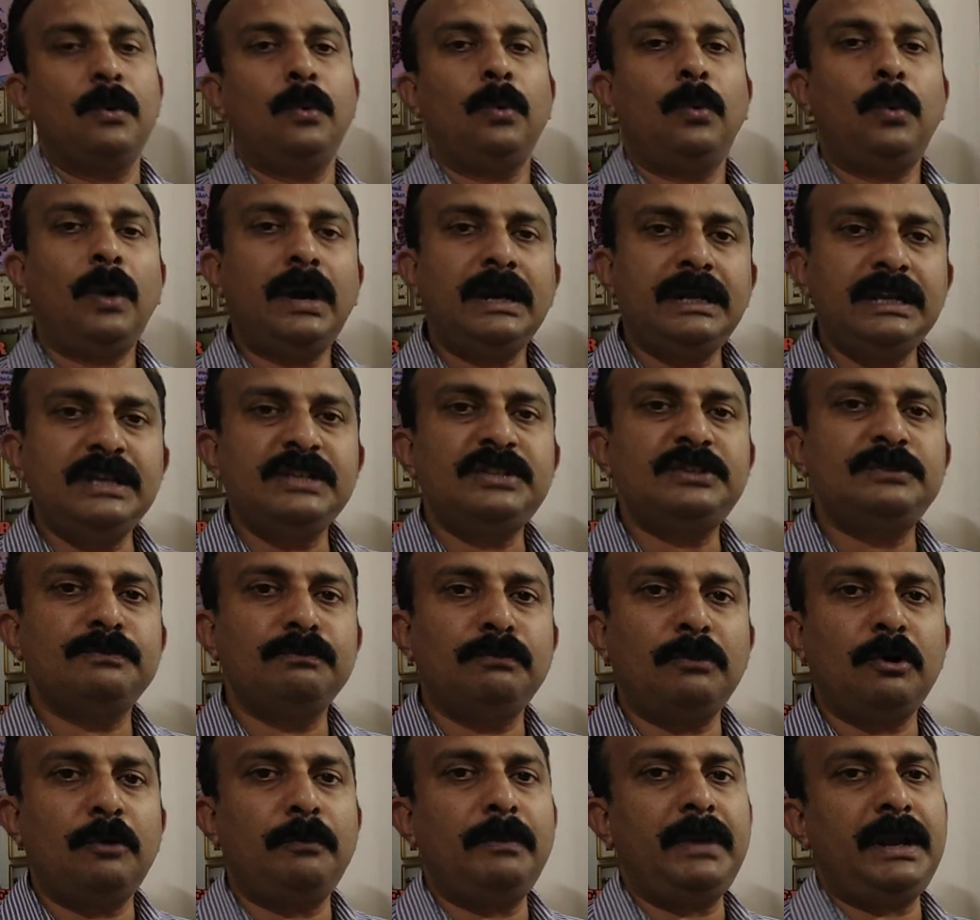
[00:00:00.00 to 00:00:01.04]
What is
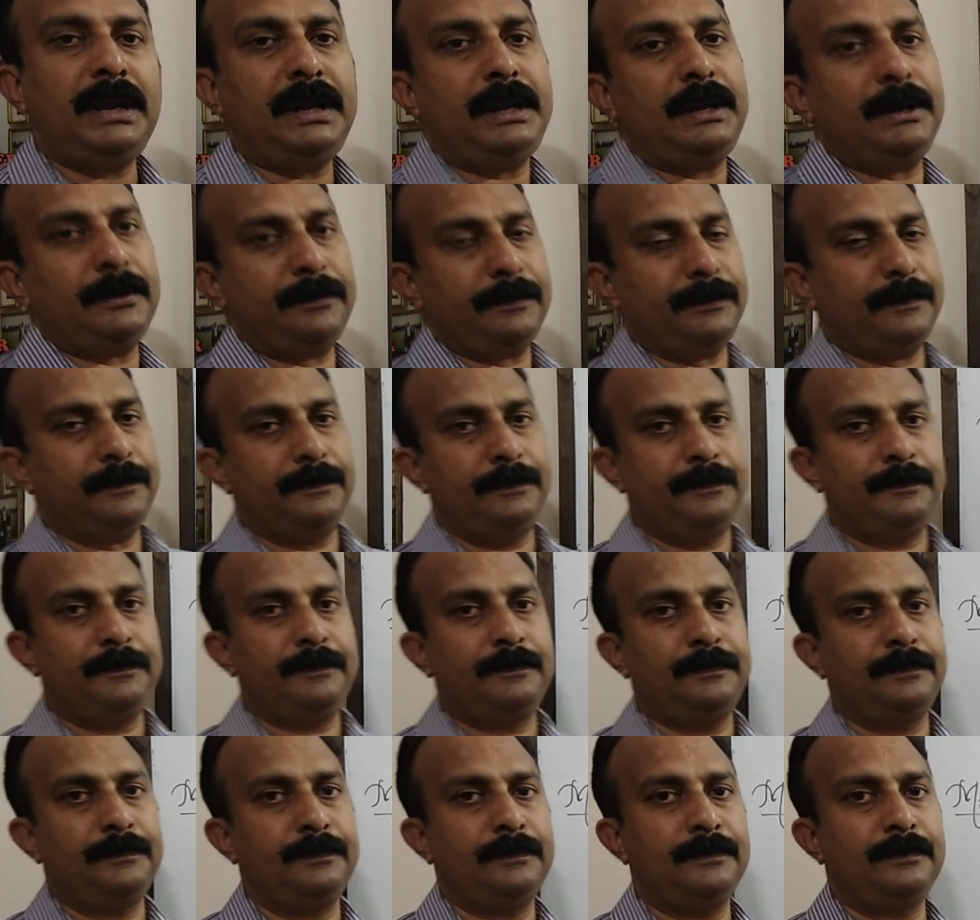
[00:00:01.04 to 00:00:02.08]
momentum?
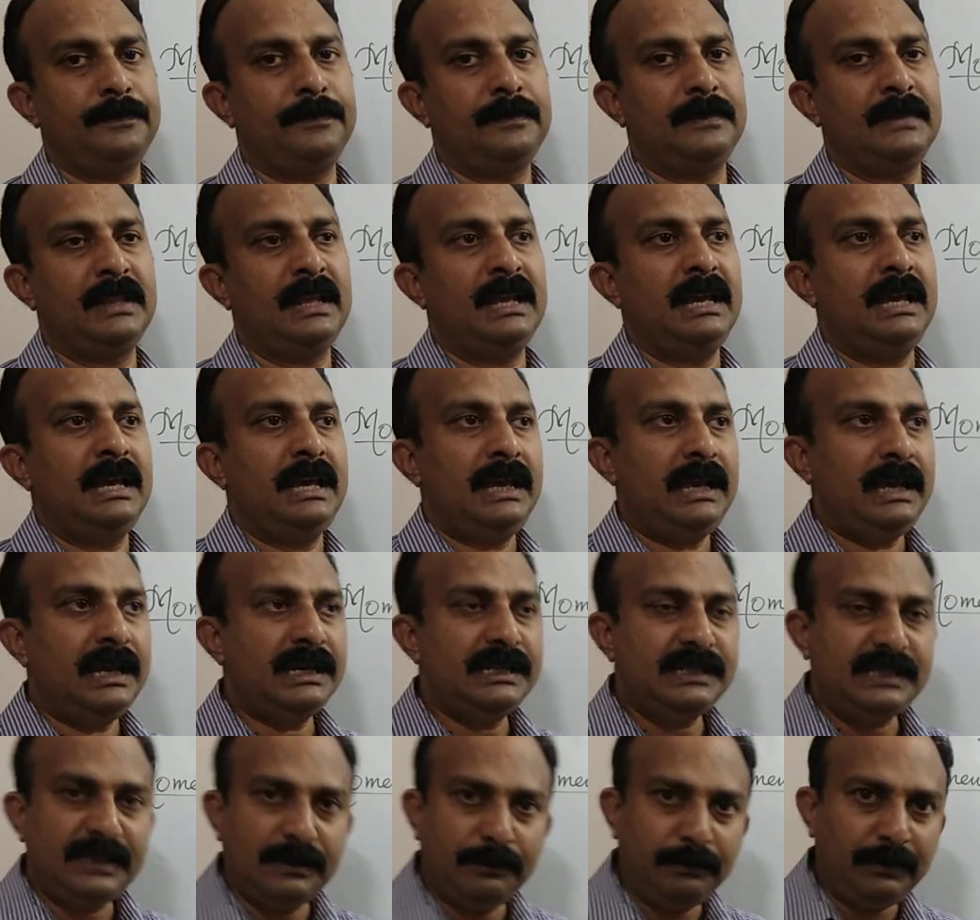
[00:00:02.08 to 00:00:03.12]

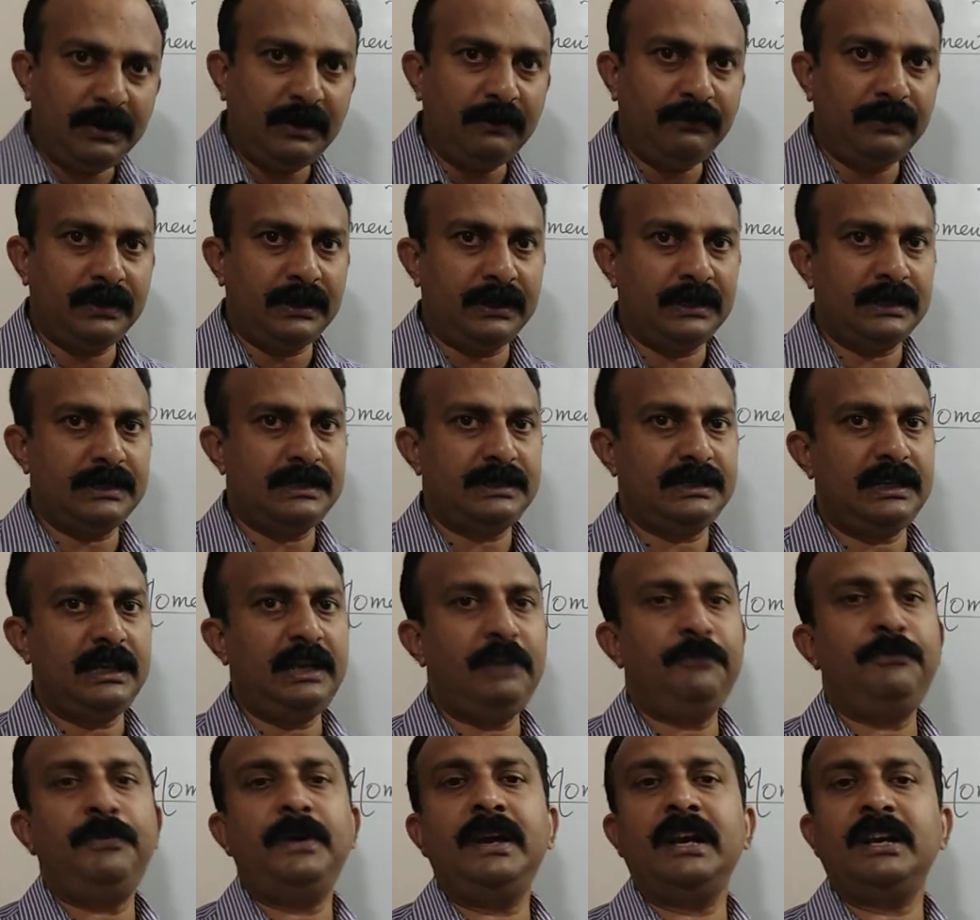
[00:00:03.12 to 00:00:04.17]
In simple words,
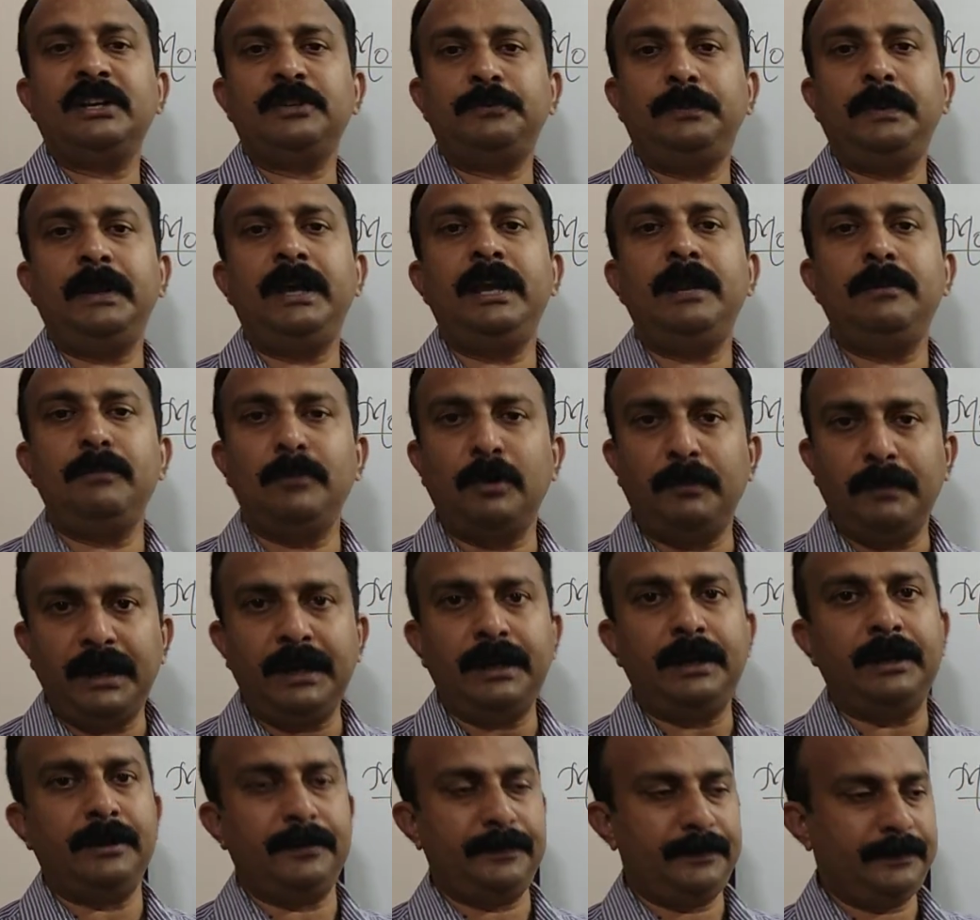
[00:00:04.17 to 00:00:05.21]
if I explain
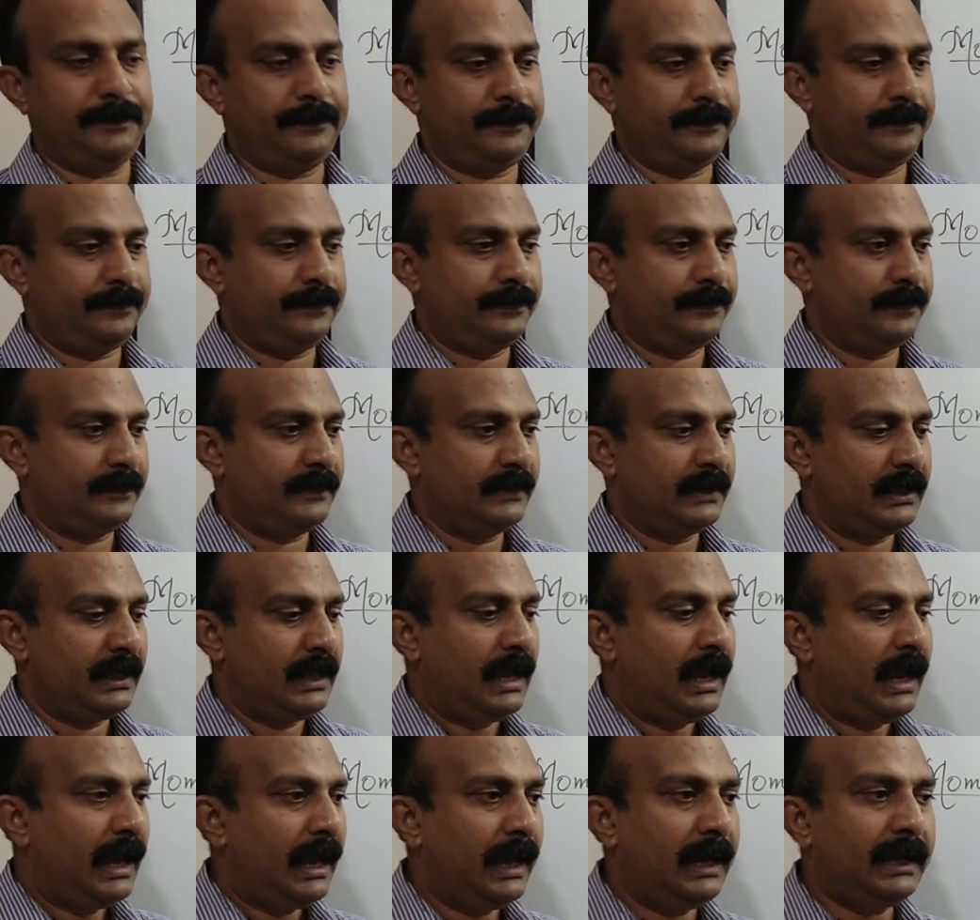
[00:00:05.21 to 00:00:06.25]
momentum,
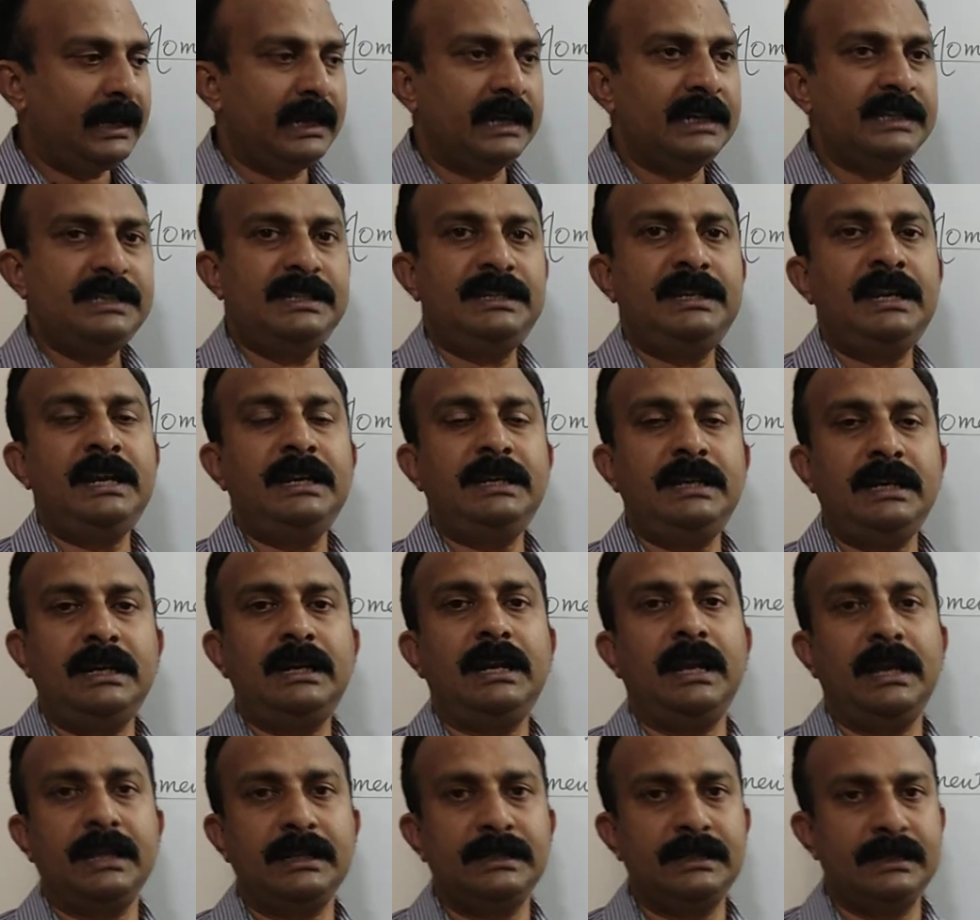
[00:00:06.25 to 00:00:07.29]
I can state it
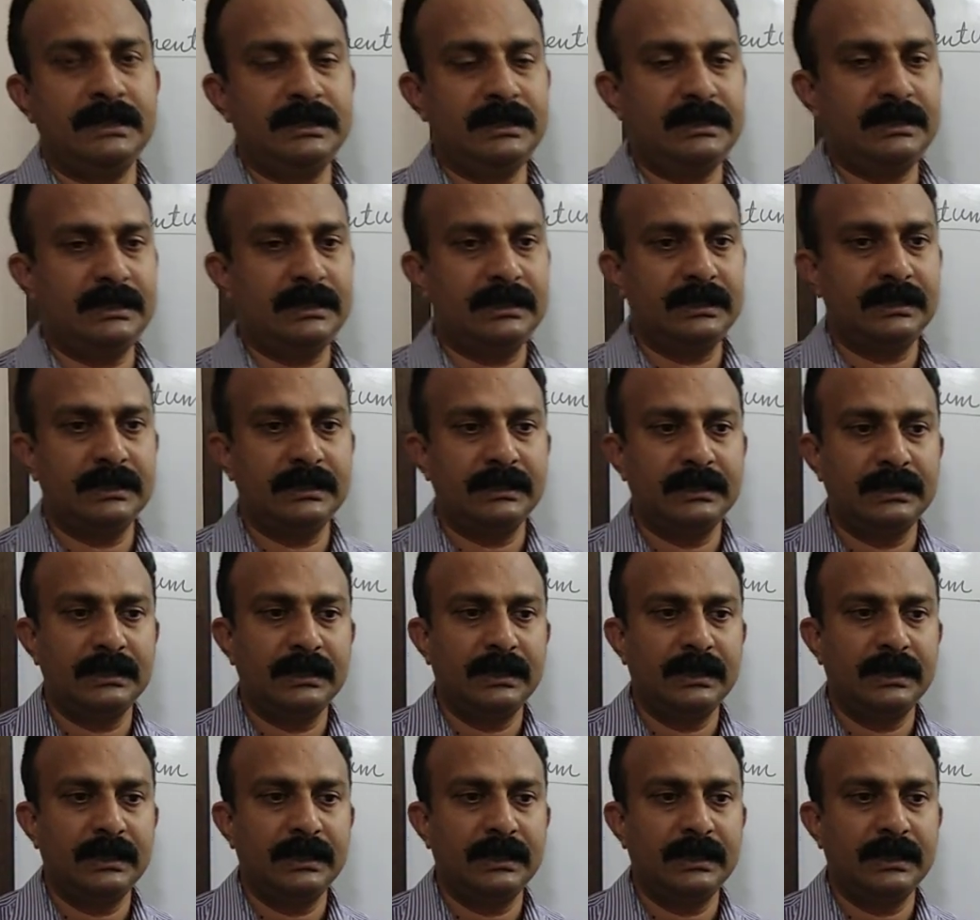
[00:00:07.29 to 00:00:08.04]
like this.